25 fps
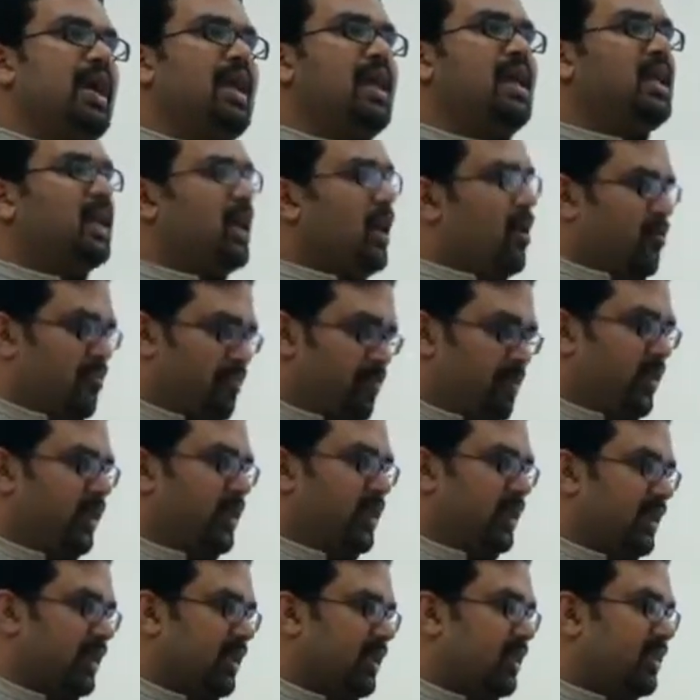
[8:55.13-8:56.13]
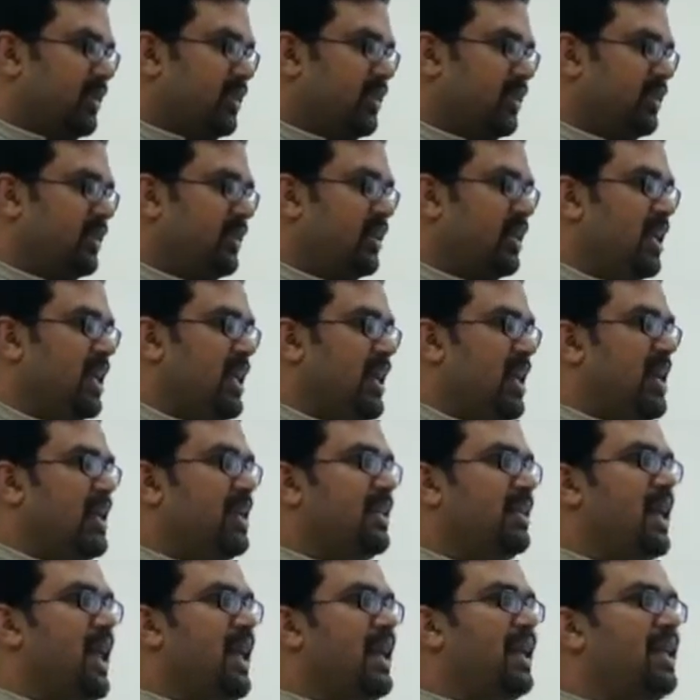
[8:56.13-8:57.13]
In computers,
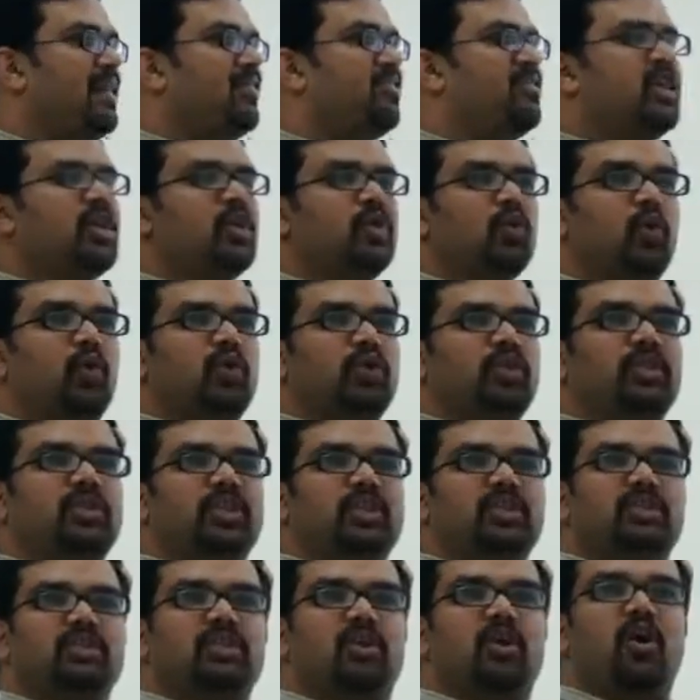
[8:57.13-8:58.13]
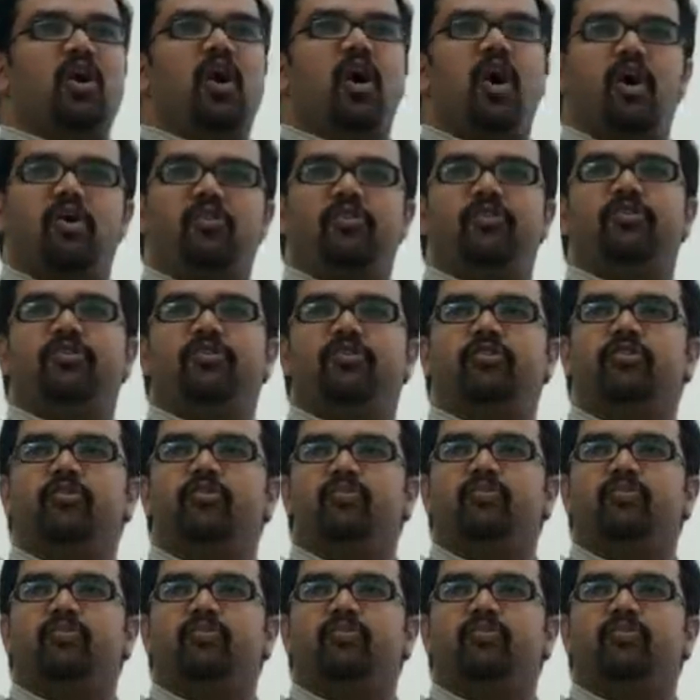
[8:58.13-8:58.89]
there is a notion of